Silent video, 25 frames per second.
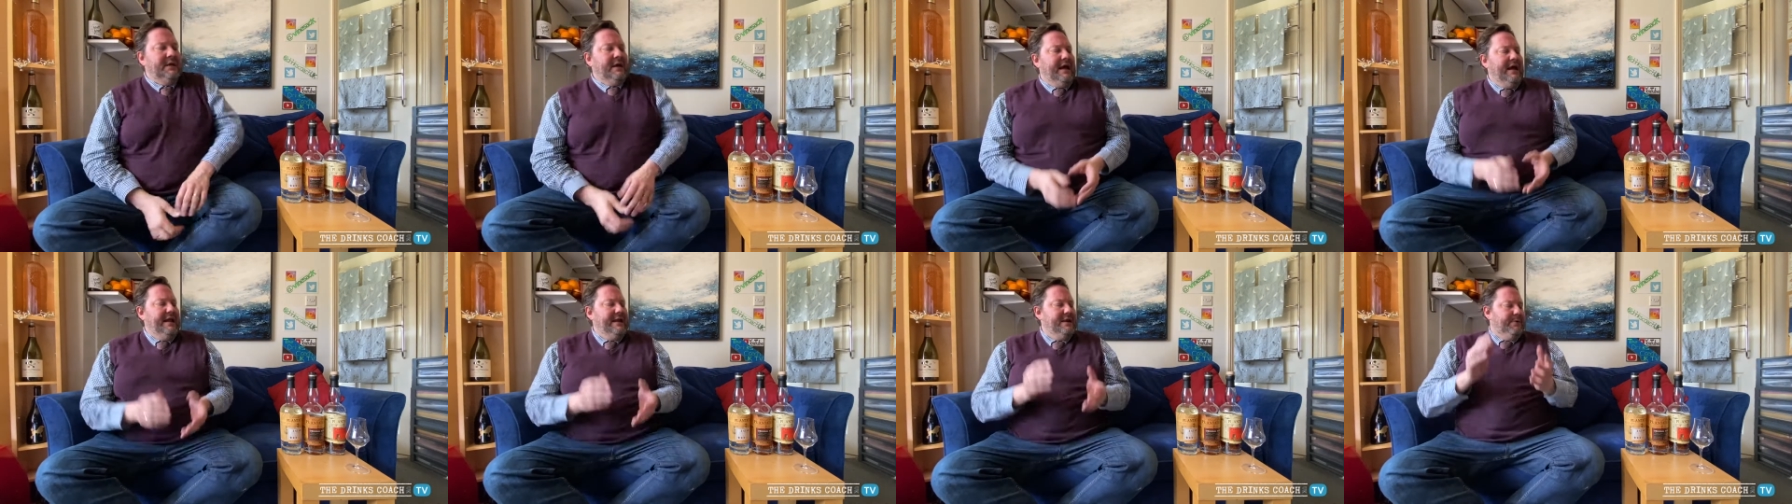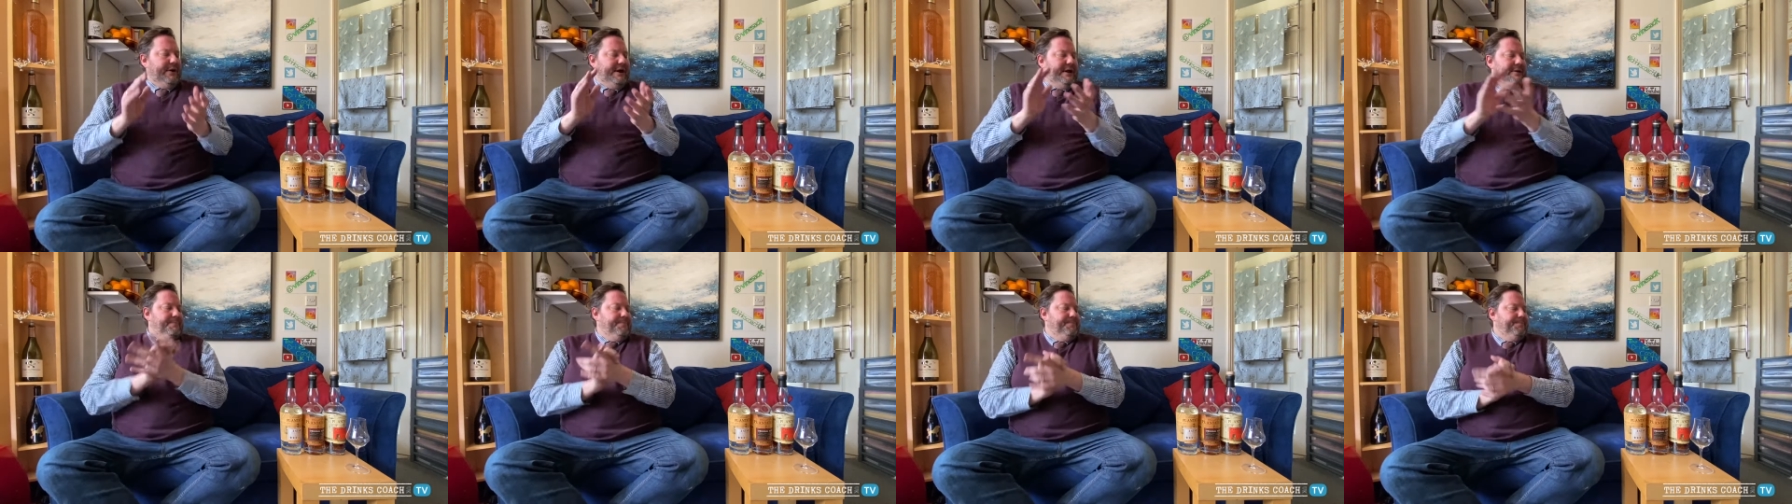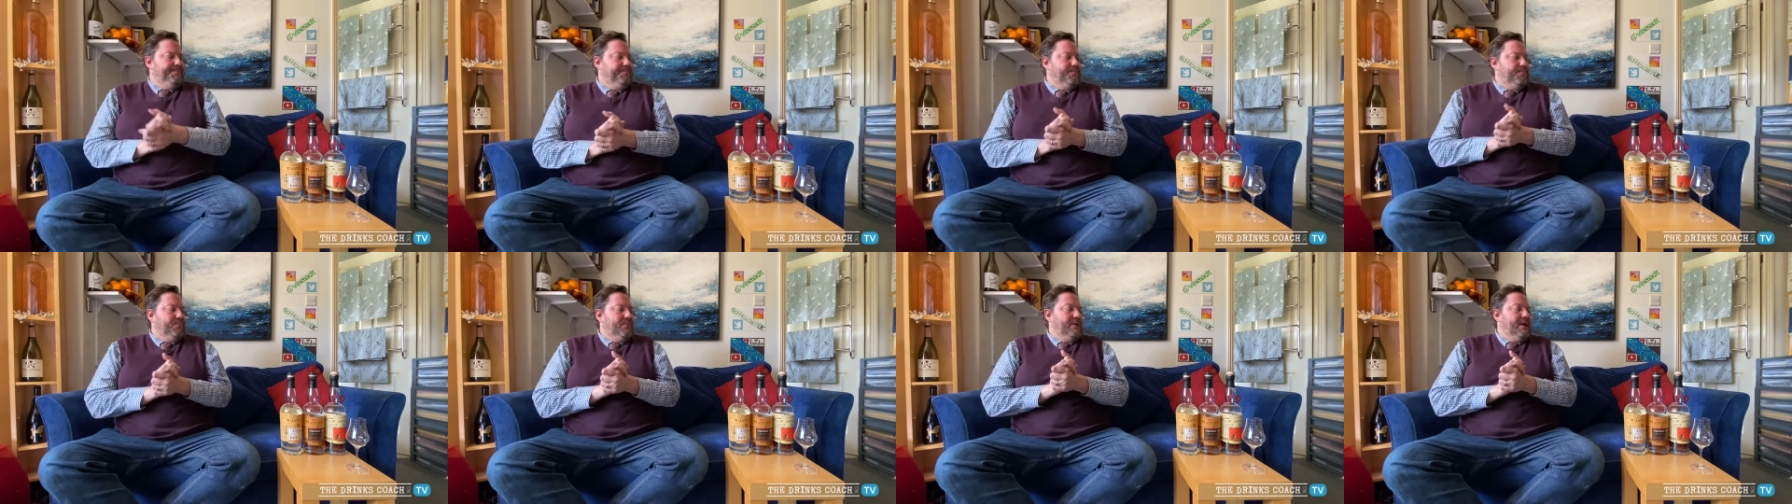Anyway,
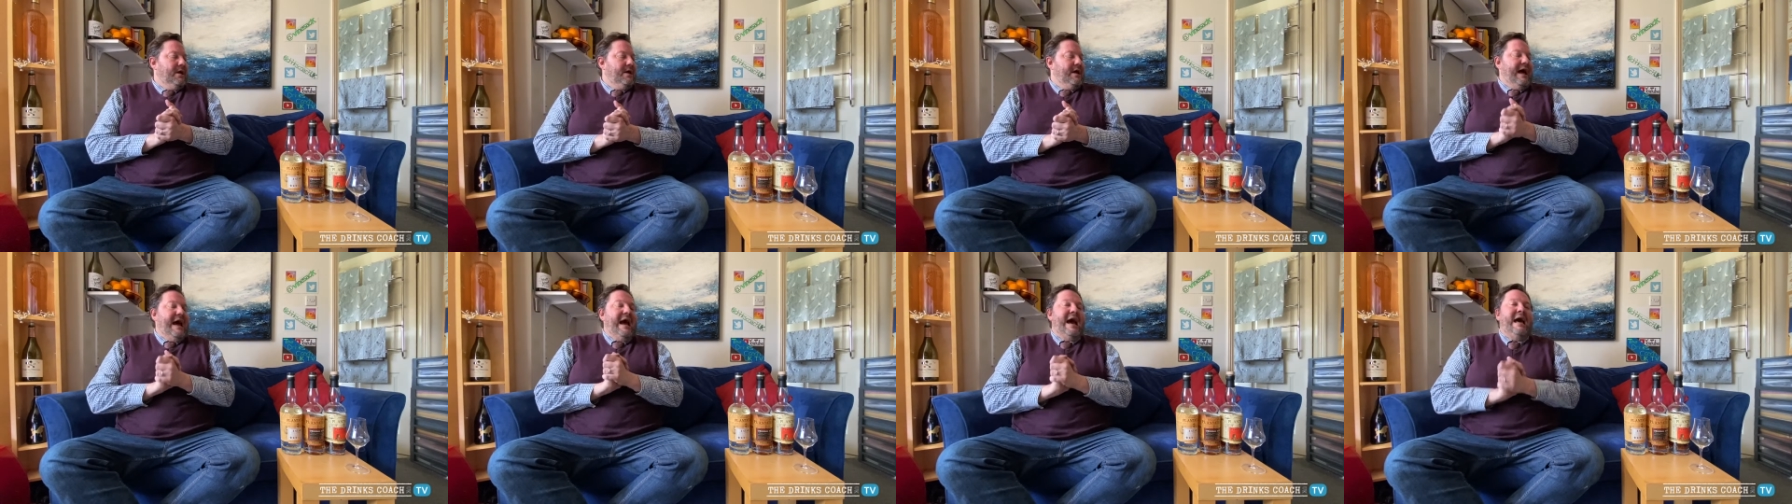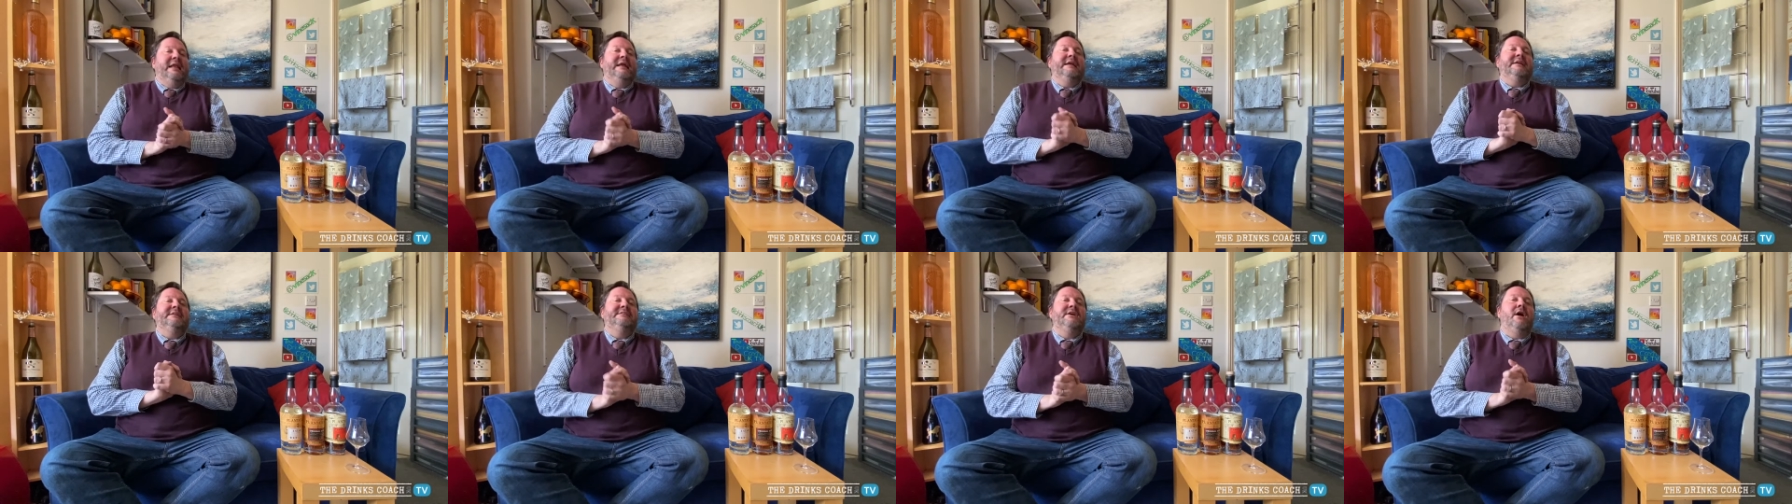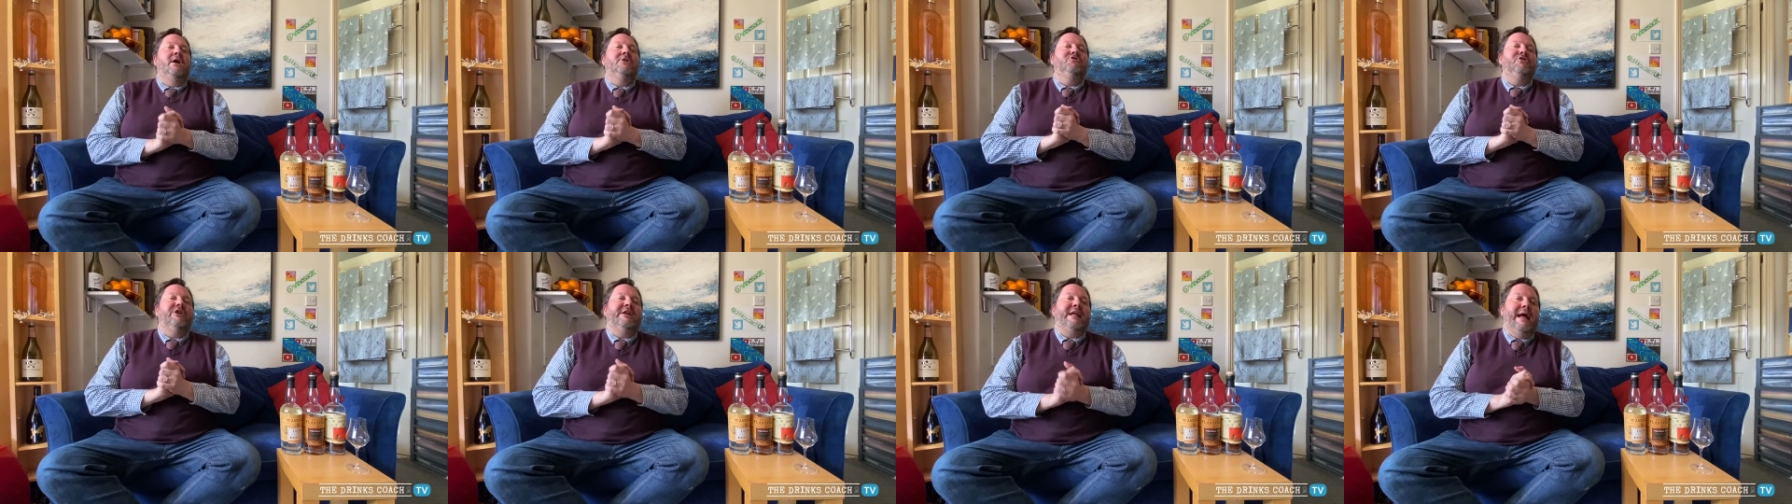Alexandre